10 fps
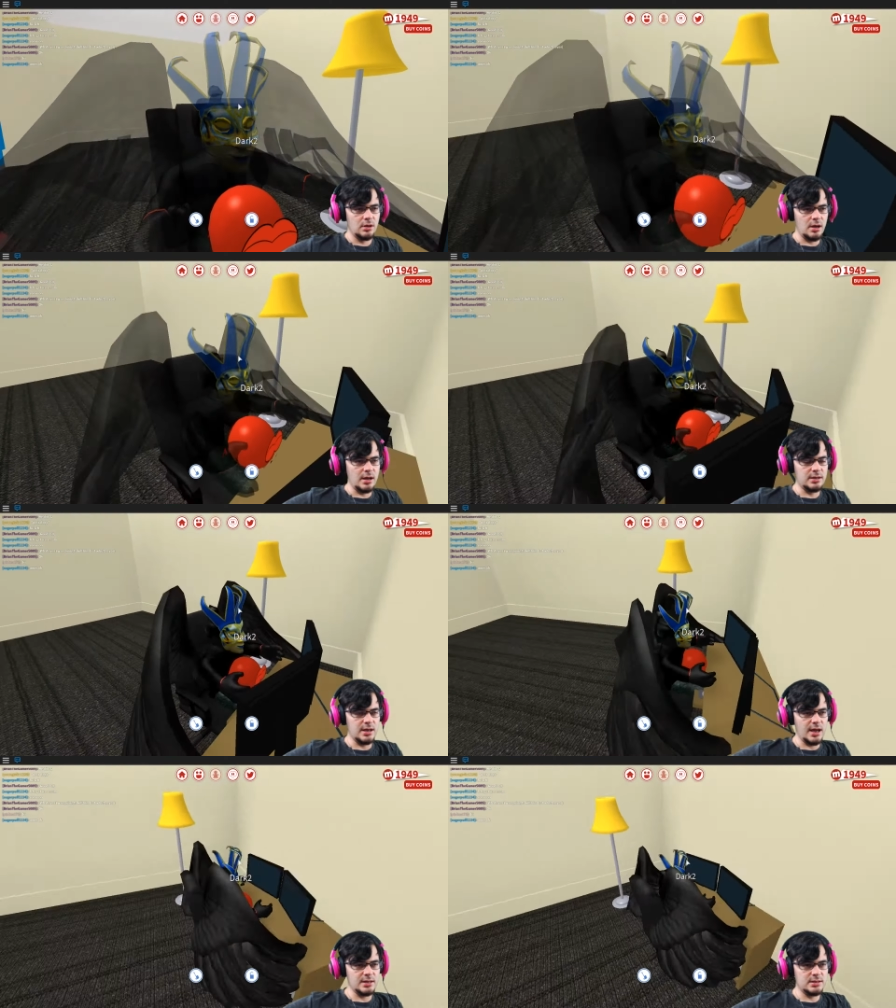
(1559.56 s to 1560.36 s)
Alright
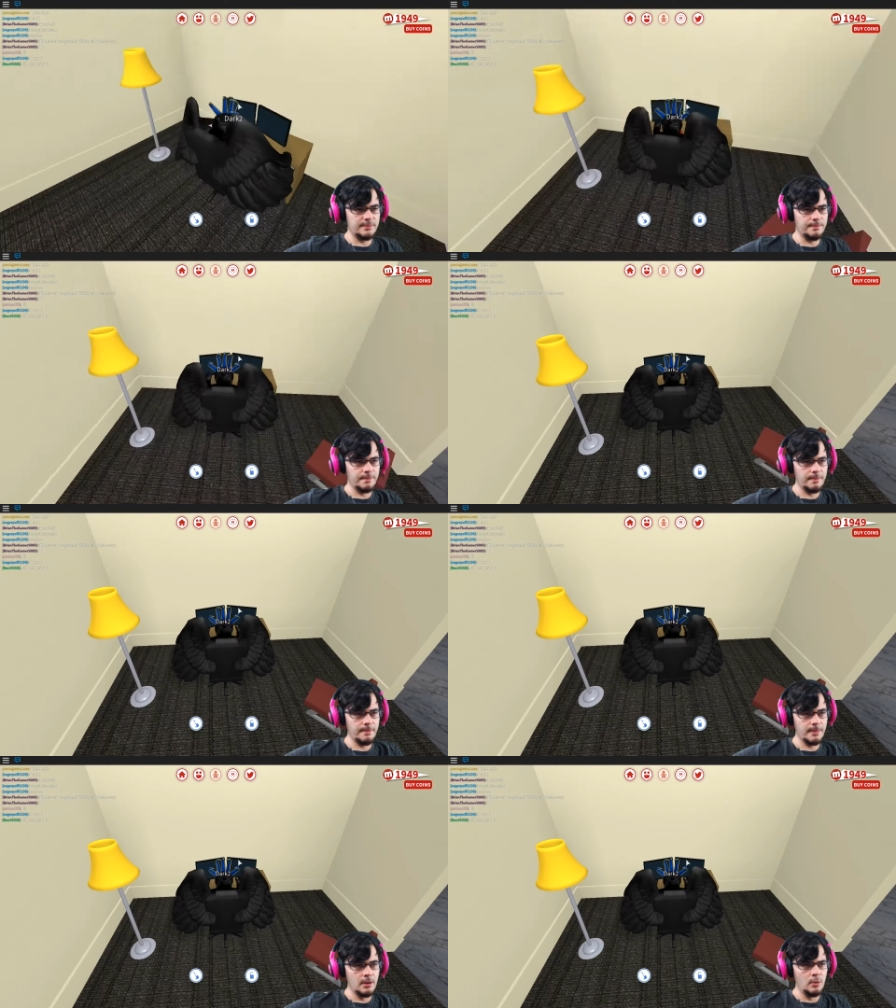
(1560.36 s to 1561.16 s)
guys.
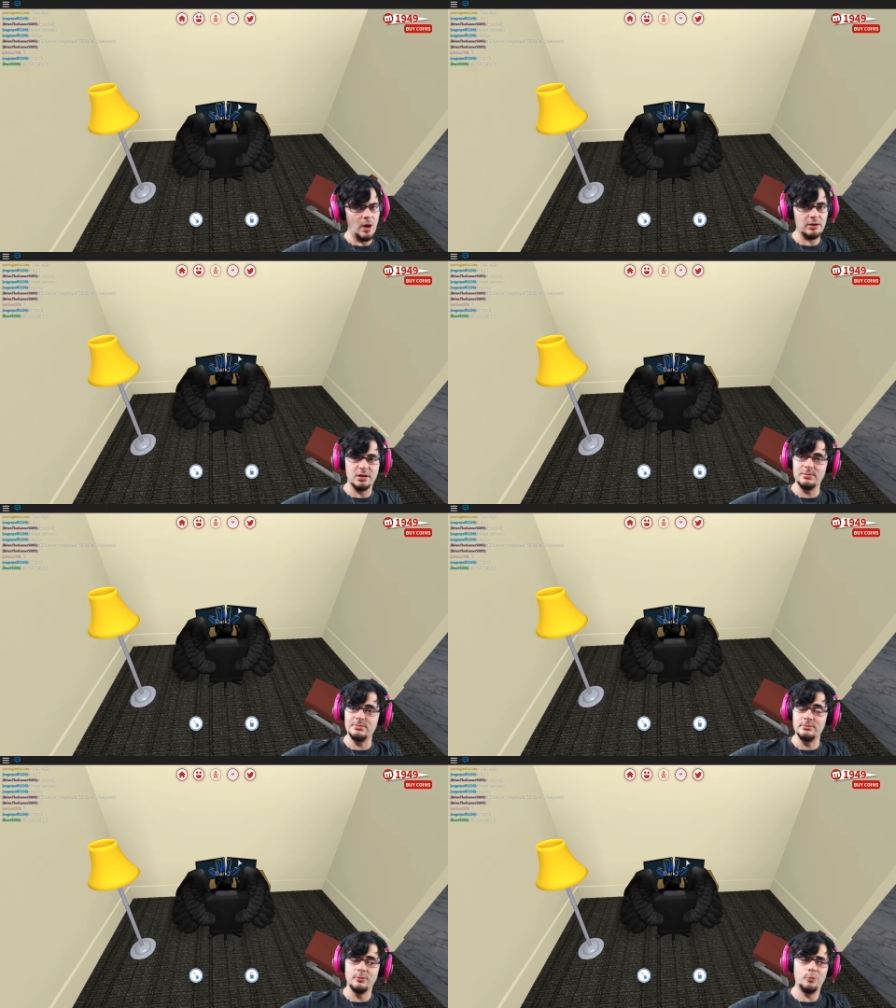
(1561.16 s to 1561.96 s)

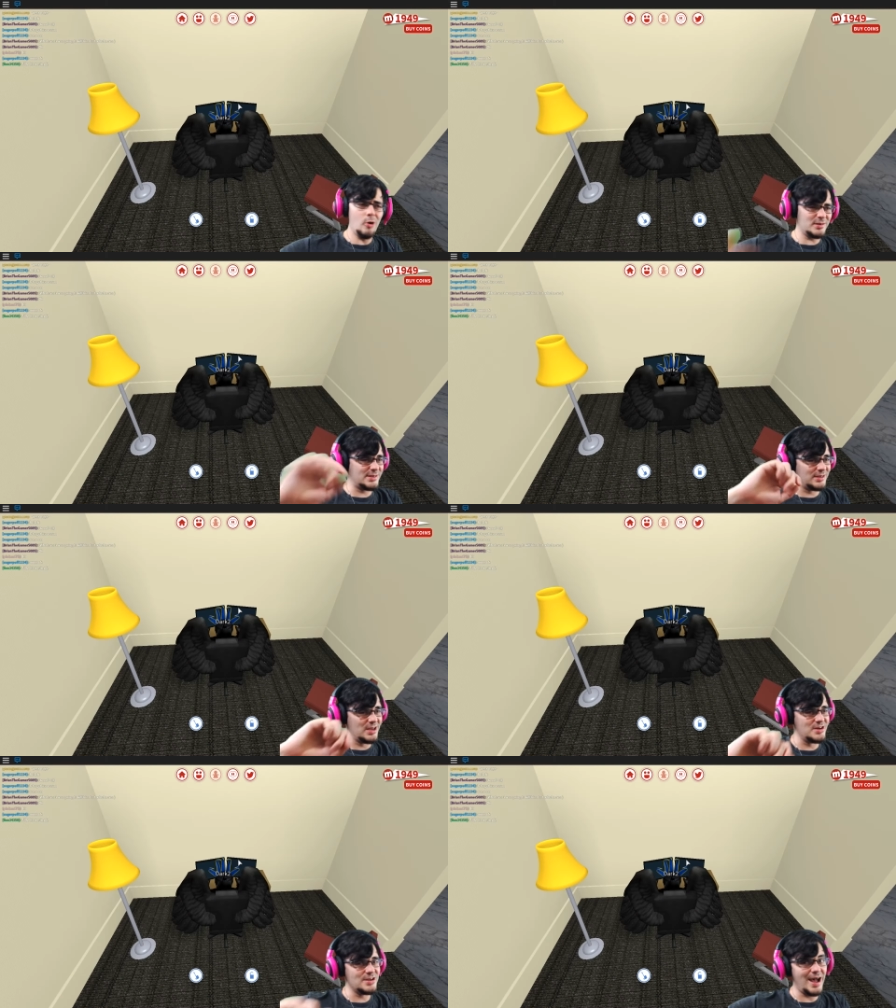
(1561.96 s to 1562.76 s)
Welcome, once
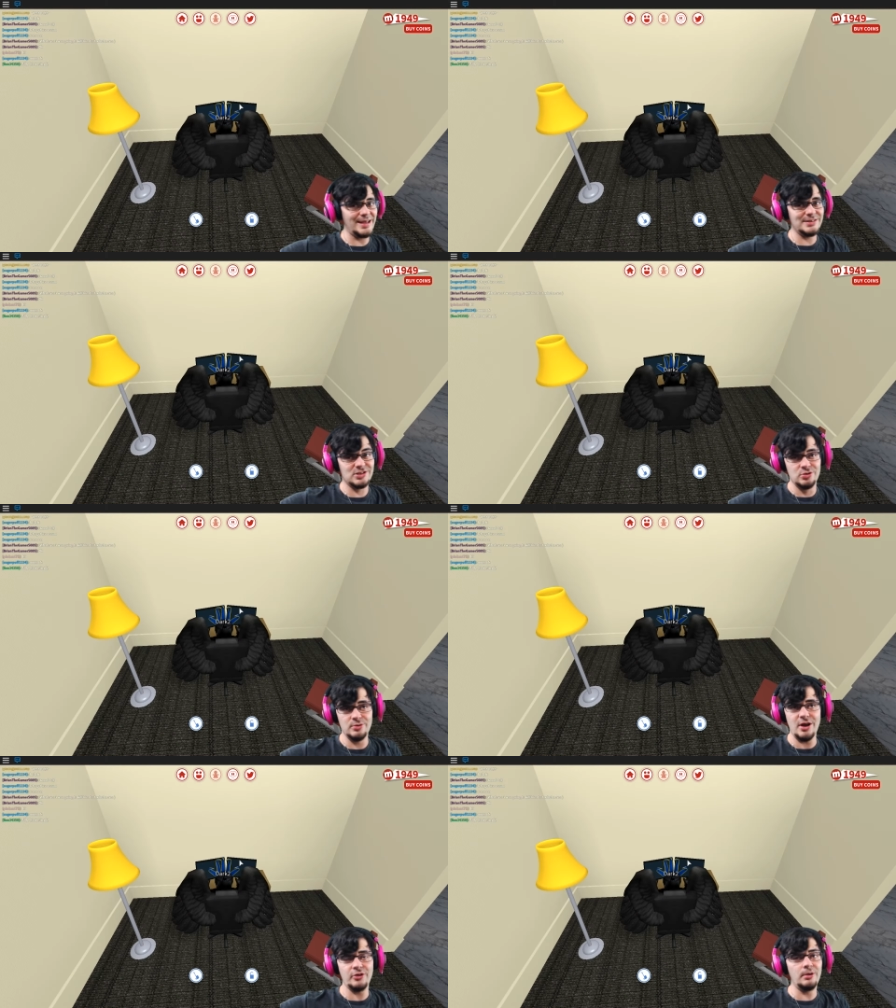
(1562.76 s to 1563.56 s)
again, guys,
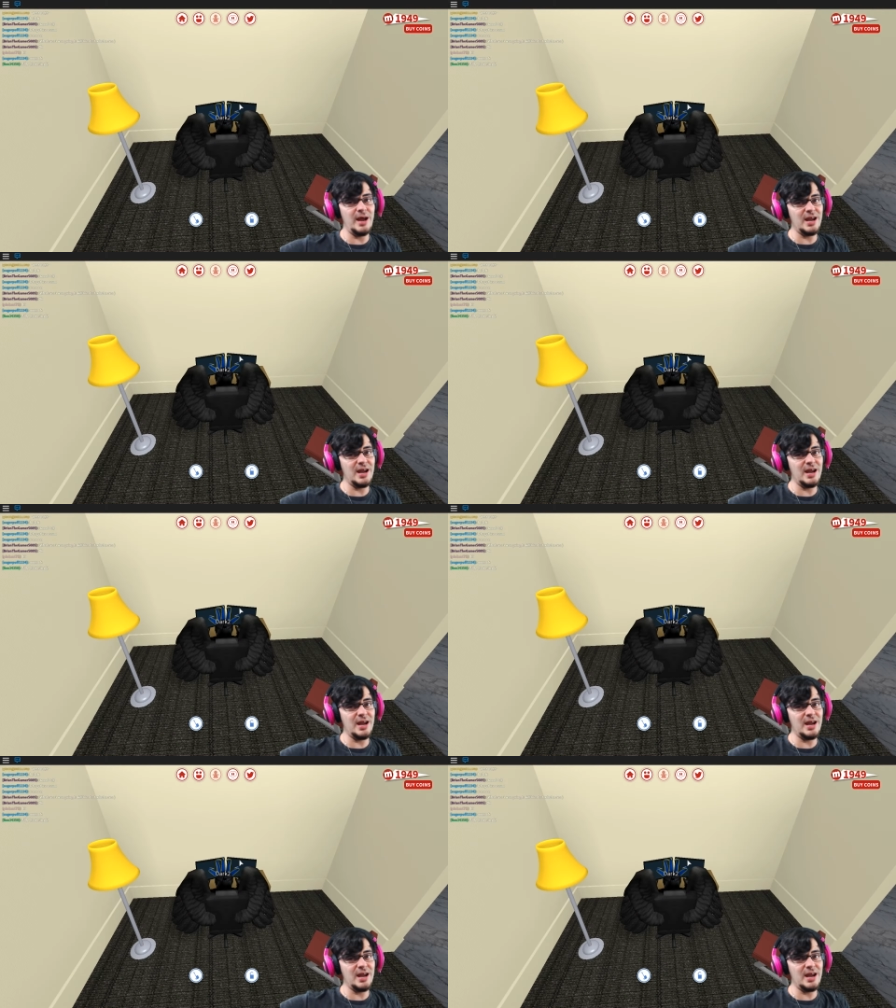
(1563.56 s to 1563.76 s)
to another